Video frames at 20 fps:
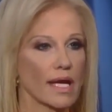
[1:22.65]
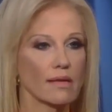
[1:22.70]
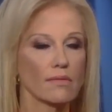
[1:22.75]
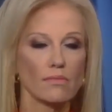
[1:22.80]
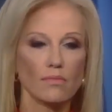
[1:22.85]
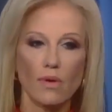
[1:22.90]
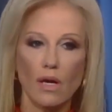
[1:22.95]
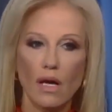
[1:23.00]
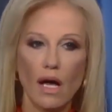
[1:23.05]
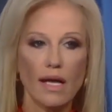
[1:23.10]
Okay.
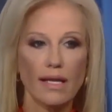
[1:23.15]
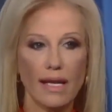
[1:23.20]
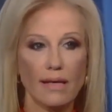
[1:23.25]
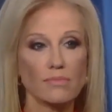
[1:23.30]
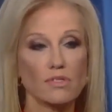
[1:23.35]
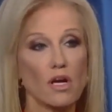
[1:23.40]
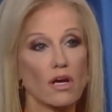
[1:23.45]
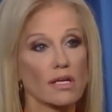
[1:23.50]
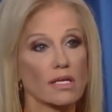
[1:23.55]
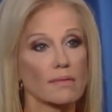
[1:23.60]
Well, and
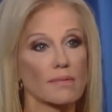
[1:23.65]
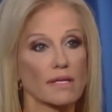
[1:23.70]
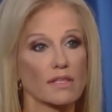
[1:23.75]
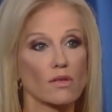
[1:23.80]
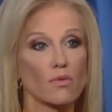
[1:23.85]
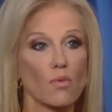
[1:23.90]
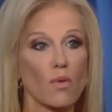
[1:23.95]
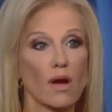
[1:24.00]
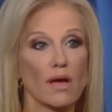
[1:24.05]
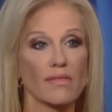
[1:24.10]
I'm talking about
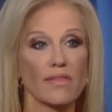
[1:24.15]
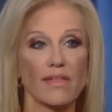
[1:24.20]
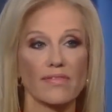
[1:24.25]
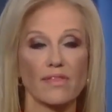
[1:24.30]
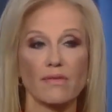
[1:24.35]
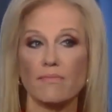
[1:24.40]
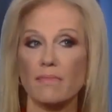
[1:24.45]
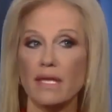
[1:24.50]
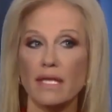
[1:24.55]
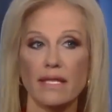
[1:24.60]
the one that
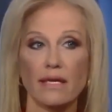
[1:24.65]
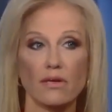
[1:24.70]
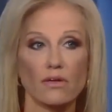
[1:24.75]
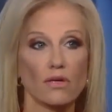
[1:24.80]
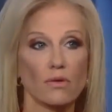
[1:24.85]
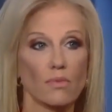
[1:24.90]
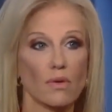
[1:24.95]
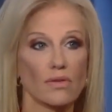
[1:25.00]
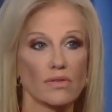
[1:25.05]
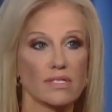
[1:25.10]
the media
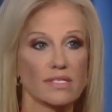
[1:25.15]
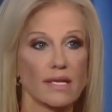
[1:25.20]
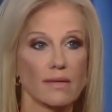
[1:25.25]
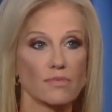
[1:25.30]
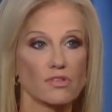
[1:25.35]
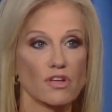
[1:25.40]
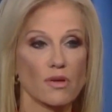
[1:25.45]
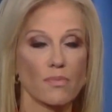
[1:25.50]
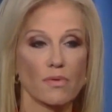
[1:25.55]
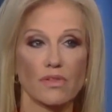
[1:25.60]
who were on the
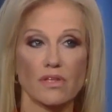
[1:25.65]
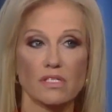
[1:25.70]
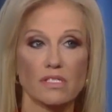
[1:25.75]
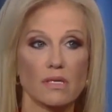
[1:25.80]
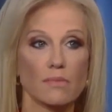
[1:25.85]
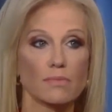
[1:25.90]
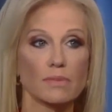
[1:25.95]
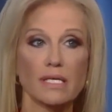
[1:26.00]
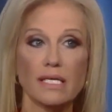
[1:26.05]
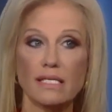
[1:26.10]
same trip with us
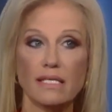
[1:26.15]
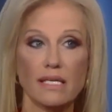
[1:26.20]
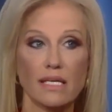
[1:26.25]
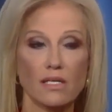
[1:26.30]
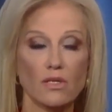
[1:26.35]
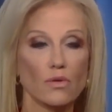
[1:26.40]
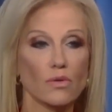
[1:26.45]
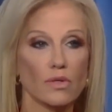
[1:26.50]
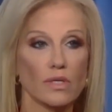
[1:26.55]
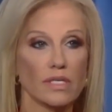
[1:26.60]
completely
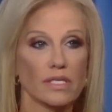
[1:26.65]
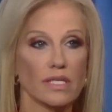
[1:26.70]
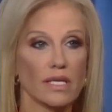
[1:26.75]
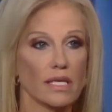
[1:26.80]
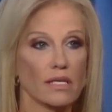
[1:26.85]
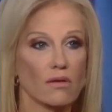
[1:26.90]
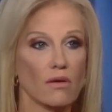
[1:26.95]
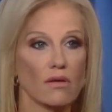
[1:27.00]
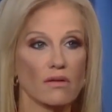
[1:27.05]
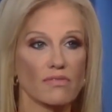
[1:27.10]
ignored
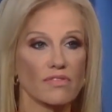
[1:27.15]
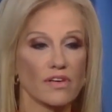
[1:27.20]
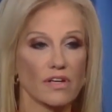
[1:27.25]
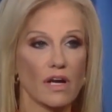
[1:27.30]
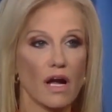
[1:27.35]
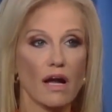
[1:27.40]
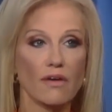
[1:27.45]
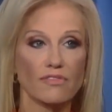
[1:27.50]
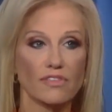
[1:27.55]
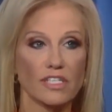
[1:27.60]
in all of their
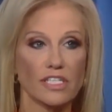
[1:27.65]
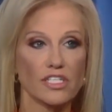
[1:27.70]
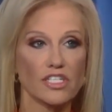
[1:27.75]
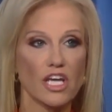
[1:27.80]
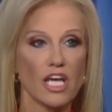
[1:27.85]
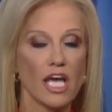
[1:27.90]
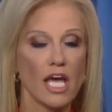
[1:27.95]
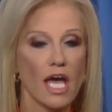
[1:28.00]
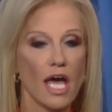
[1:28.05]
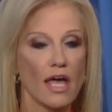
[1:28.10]

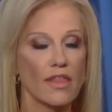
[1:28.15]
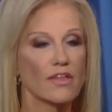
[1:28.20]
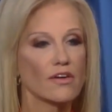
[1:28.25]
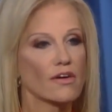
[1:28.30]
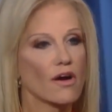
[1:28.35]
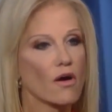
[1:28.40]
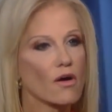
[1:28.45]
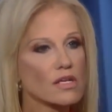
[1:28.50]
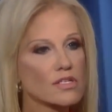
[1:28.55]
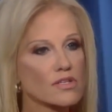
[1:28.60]
coverage.
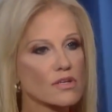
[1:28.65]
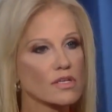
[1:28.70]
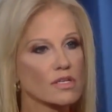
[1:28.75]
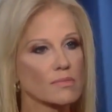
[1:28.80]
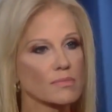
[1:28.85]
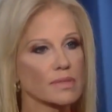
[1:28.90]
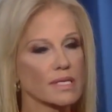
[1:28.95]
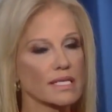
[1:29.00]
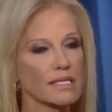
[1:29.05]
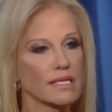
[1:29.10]
They're also
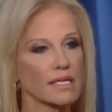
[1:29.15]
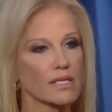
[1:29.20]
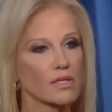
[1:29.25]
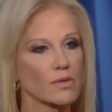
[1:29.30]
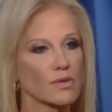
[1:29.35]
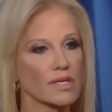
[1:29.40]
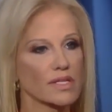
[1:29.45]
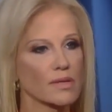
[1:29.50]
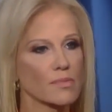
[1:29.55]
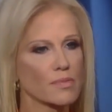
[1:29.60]
completely
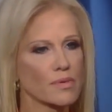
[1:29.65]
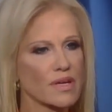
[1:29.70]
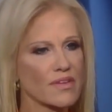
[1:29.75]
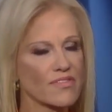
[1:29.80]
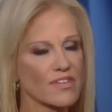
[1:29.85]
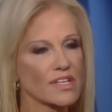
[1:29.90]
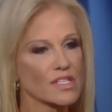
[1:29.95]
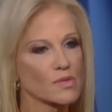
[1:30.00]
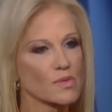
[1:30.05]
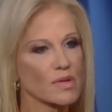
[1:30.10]
ignoring the
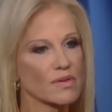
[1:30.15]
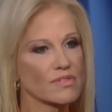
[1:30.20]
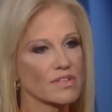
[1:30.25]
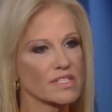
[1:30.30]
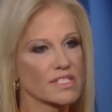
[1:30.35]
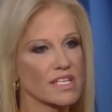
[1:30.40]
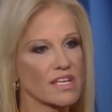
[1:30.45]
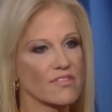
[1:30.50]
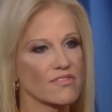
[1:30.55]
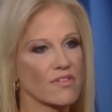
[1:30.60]
briefings we
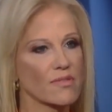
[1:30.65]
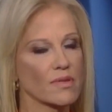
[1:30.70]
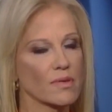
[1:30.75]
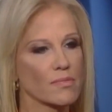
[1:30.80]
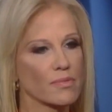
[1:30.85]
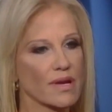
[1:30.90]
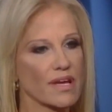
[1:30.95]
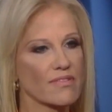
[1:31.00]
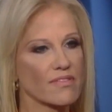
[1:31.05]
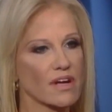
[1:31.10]
received from the
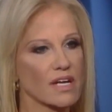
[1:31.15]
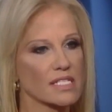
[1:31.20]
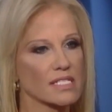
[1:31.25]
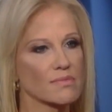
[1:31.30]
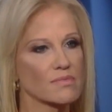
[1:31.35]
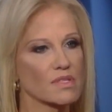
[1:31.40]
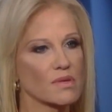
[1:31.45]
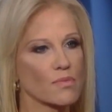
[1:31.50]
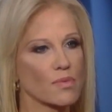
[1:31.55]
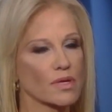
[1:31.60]
Brave
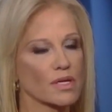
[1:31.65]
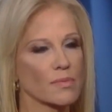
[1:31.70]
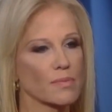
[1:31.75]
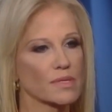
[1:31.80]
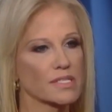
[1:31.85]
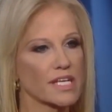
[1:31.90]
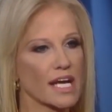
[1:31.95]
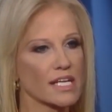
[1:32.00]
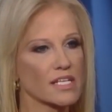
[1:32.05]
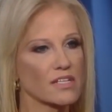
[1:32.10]
Customs and Border Protection.
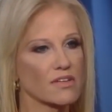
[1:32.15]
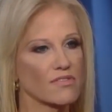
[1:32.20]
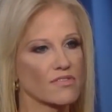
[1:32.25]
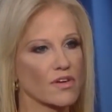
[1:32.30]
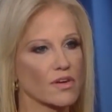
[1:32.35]
What do you say